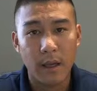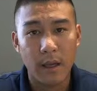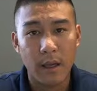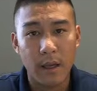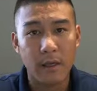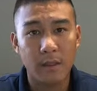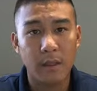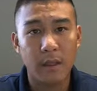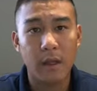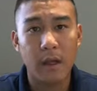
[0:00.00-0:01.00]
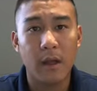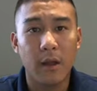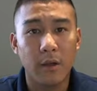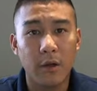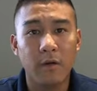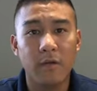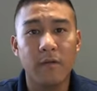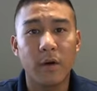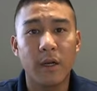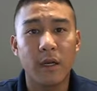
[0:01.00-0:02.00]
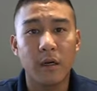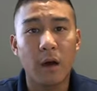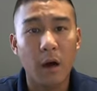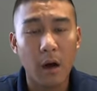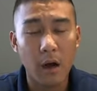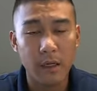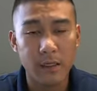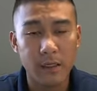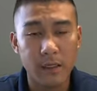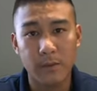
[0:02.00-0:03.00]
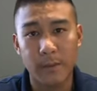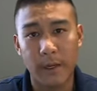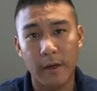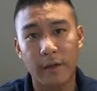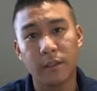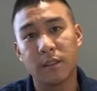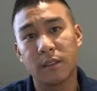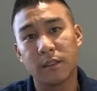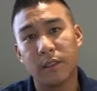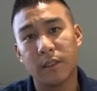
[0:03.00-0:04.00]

and you're avoiding costly repairs